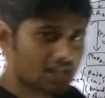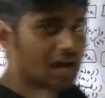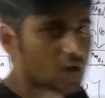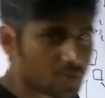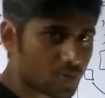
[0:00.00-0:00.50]
the
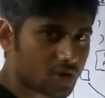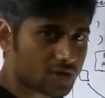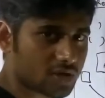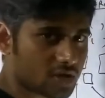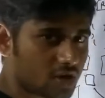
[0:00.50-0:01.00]

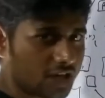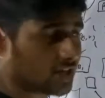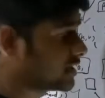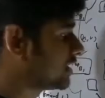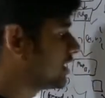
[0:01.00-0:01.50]
output,
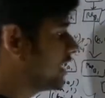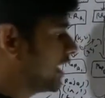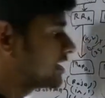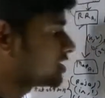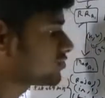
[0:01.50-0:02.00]
okay,
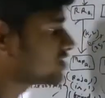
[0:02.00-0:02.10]
and it